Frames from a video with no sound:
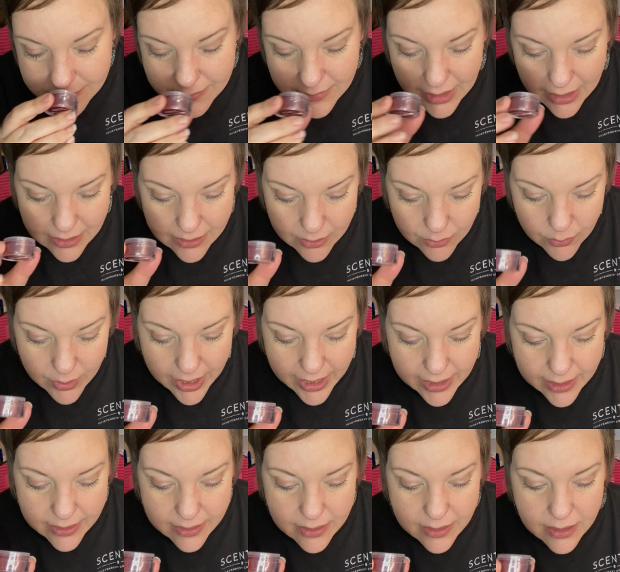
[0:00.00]
And they're
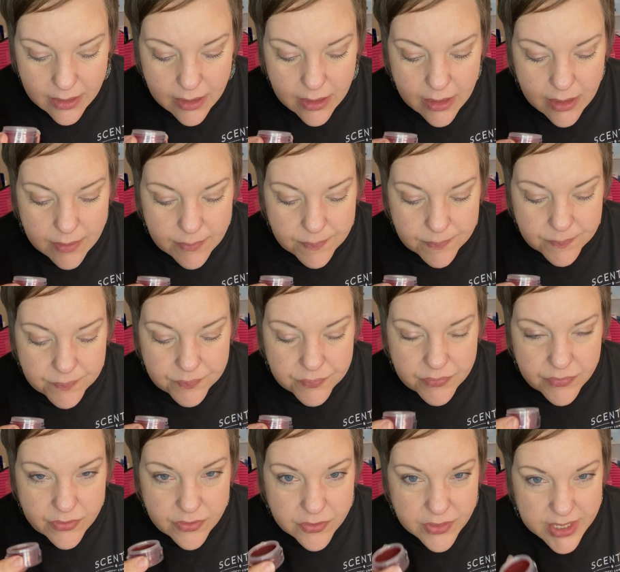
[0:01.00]
right.
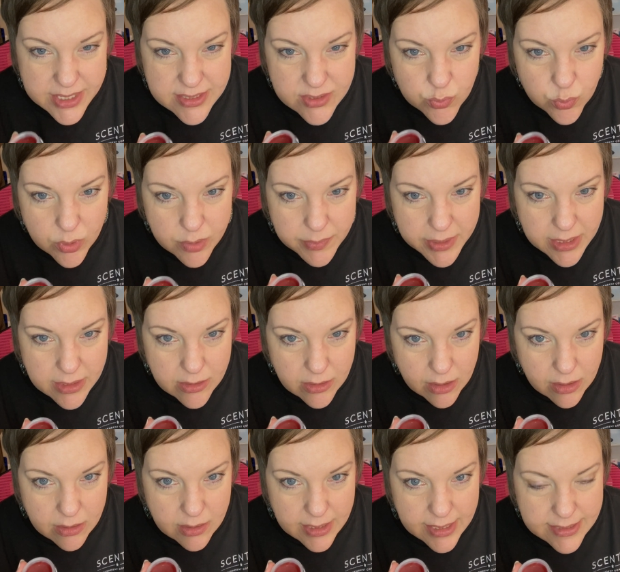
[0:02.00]
This would be a
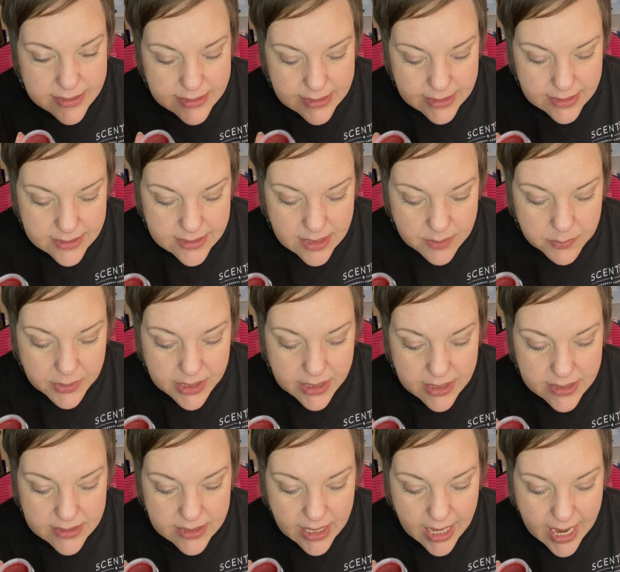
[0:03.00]
long-lasting scent
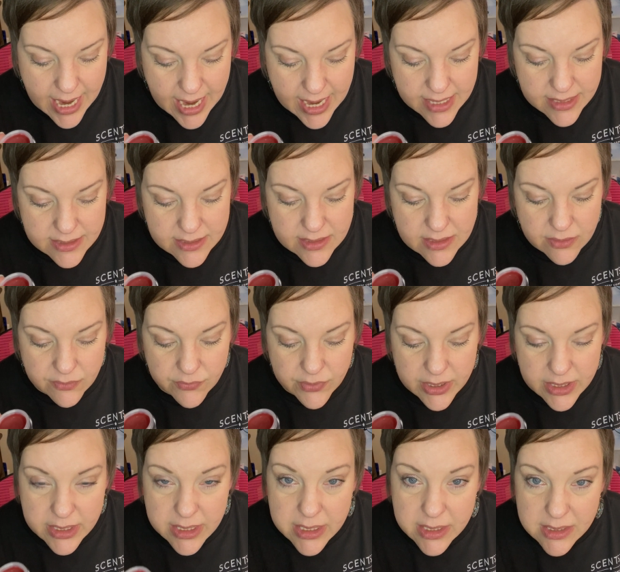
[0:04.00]
because it has the
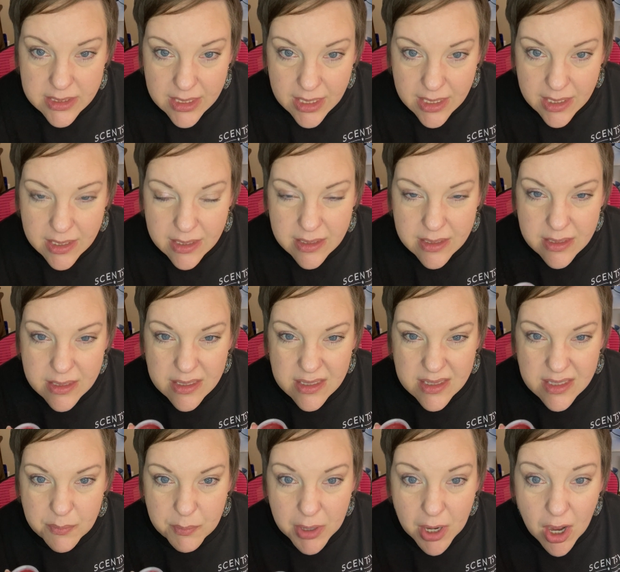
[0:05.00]
vanilla,
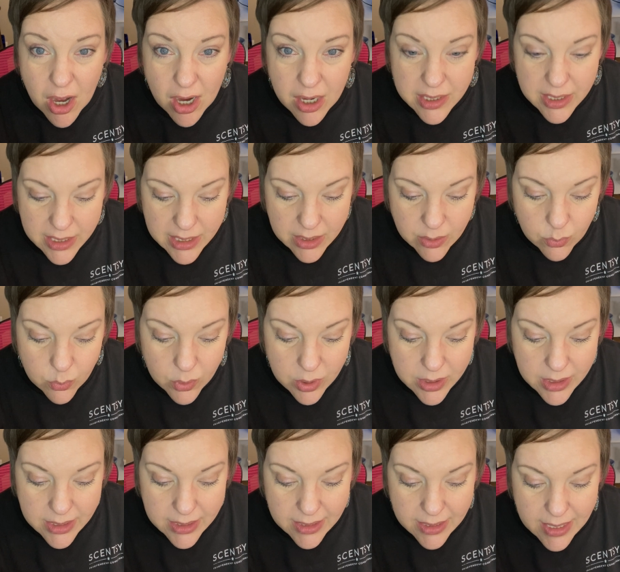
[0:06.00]
the mahogany
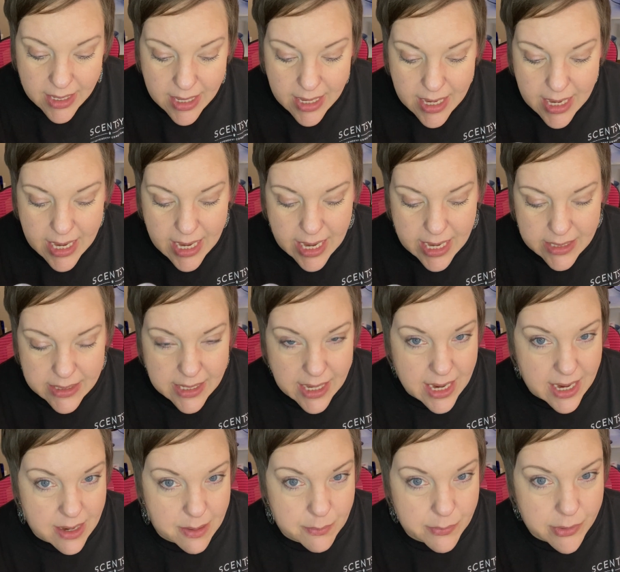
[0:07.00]
wood, and the
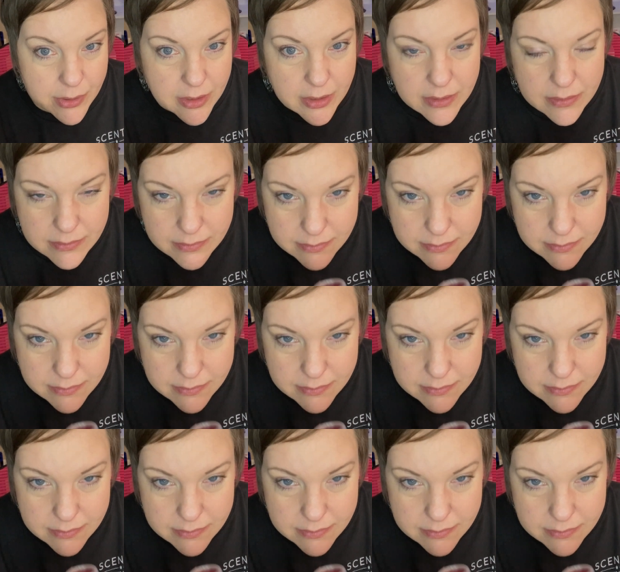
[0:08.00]
amber.